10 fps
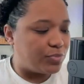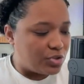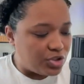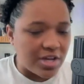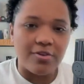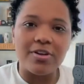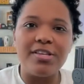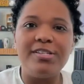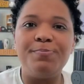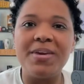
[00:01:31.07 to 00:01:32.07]

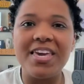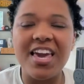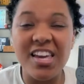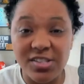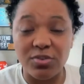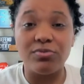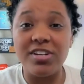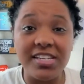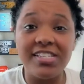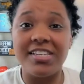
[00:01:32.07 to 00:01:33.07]
Generally speaking, it's a
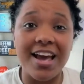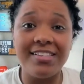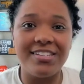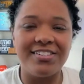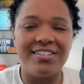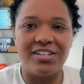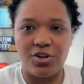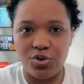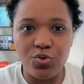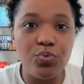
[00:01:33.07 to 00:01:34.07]
reset, a
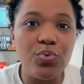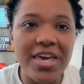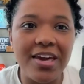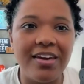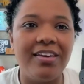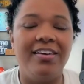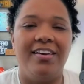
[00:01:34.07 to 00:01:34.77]
new week.